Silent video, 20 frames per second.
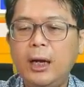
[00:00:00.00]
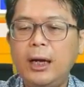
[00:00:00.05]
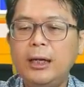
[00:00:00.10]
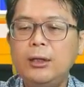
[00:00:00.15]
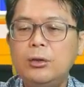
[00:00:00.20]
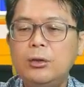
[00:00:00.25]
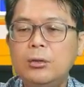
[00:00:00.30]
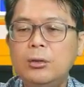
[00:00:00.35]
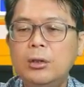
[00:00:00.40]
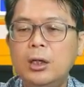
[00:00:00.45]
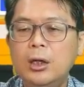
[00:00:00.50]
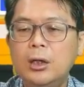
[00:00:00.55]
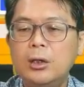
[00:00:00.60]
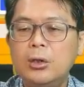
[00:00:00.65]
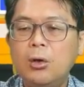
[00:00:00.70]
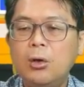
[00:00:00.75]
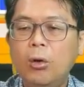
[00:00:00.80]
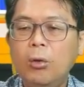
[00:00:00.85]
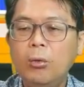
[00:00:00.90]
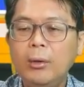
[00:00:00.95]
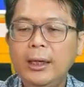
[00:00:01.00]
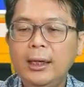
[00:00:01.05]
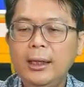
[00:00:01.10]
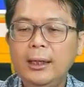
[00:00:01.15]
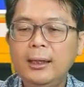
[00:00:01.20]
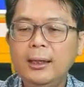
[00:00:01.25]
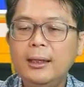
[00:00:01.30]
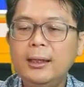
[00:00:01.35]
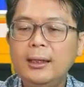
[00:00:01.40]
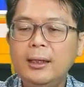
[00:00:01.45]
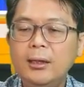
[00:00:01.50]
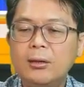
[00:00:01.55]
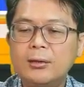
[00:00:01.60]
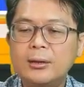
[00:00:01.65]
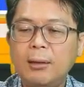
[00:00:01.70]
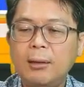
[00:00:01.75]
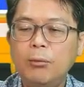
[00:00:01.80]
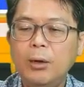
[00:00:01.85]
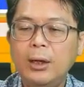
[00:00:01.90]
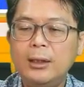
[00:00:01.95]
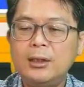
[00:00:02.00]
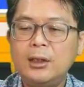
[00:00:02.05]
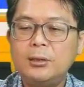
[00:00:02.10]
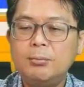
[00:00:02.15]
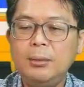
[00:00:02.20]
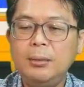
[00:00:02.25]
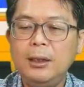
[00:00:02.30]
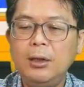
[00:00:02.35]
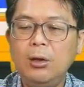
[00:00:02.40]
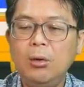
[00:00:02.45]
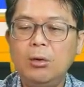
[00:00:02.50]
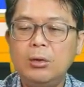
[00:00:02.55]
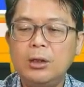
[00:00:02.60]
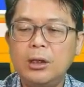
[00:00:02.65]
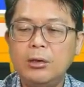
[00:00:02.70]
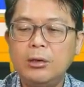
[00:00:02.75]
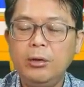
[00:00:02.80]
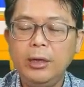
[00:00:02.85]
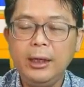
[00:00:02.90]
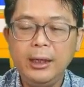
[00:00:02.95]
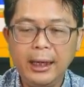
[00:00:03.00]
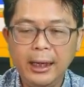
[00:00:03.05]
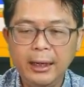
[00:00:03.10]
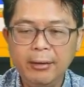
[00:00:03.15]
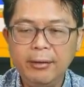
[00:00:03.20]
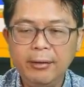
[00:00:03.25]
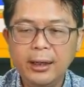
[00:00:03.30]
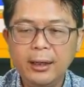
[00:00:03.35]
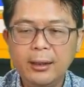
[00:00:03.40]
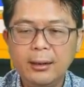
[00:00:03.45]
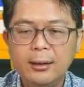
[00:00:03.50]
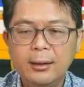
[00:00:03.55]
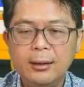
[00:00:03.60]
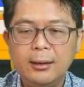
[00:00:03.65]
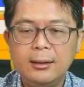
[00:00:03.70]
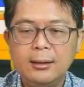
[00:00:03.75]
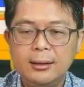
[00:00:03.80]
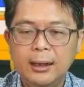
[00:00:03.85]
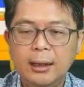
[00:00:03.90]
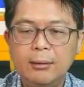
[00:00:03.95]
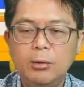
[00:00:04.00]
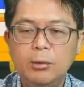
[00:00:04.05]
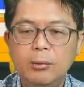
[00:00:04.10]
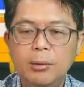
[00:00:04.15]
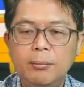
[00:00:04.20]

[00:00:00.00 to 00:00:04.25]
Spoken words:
All right, try to go in, somewhere just below the green area.